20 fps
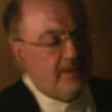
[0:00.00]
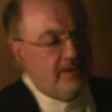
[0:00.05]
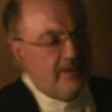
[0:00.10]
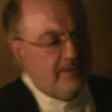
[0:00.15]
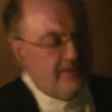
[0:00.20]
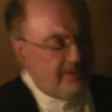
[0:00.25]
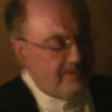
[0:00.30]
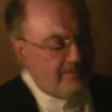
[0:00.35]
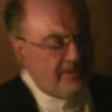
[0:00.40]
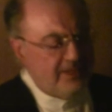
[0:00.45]

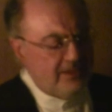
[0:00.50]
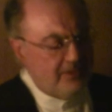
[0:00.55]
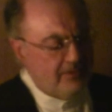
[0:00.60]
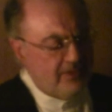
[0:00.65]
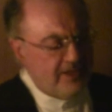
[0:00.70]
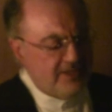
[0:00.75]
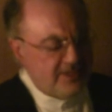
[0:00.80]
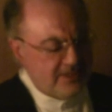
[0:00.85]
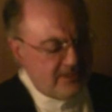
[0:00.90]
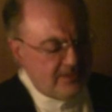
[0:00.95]
And there are many
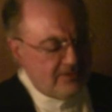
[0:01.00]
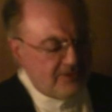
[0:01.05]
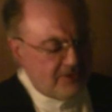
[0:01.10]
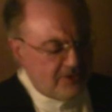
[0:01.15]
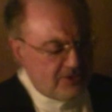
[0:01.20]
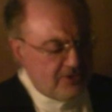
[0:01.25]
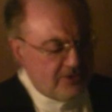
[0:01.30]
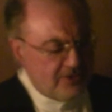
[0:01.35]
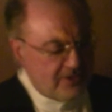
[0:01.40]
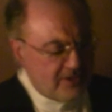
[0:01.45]
ways in
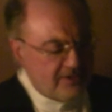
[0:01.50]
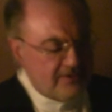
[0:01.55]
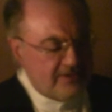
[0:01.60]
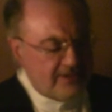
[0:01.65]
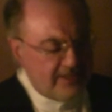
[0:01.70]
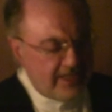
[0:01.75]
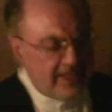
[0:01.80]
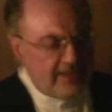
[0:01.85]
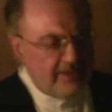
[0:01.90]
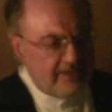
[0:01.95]
which you can
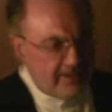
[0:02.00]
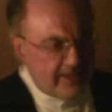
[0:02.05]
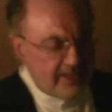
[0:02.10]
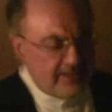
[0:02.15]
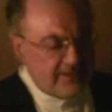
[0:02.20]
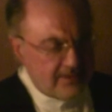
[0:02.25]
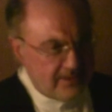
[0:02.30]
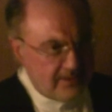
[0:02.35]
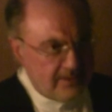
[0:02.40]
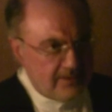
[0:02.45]
regain
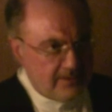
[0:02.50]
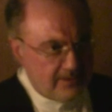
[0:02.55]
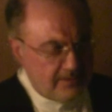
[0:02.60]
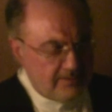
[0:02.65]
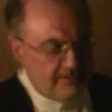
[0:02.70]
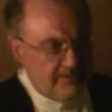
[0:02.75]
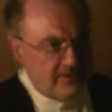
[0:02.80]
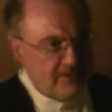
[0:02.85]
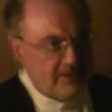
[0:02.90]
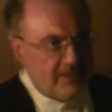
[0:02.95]
that,
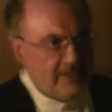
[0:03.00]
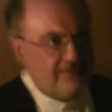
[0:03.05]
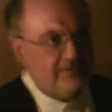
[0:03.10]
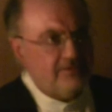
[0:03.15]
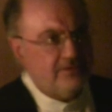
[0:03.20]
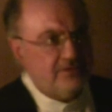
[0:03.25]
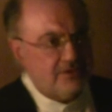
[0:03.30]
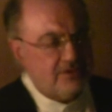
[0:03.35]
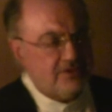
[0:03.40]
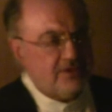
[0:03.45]
but you have
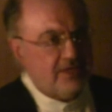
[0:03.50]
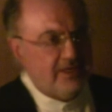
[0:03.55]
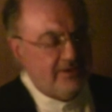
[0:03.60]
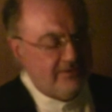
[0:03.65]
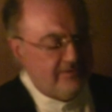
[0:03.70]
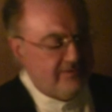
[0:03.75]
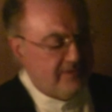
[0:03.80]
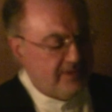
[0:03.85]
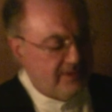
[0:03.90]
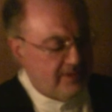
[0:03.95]
to
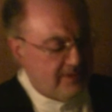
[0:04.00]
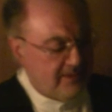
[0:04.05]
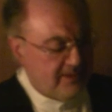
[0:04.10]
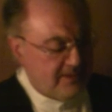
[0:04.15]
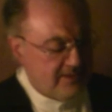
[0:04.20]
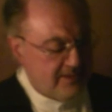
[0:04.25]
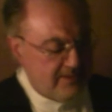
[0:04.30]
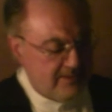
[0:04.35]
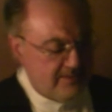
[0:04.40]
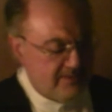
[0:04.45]
strive, and
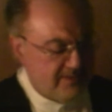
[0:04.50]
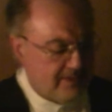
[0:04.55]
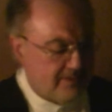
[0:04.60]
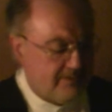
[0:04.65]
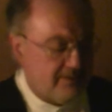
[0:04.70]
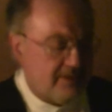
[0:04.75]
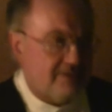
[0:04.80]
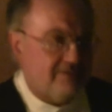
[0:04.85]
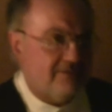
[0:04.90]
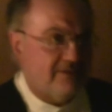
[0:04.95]
that's a
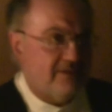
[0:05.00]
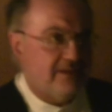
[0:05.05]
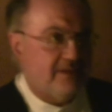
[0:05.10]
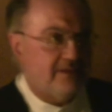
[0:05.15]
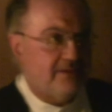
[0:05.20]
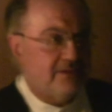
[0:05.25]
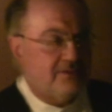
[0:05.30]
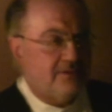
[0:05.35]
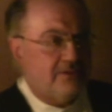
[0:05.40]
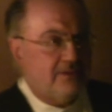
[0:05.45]
subject for
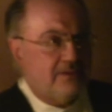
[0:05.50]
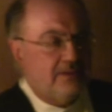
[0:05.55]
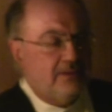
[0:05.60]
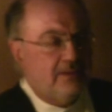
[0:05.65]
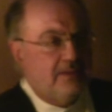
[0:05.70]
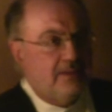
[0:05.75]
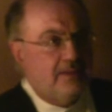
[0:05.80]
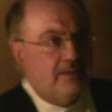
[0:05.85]
another talk.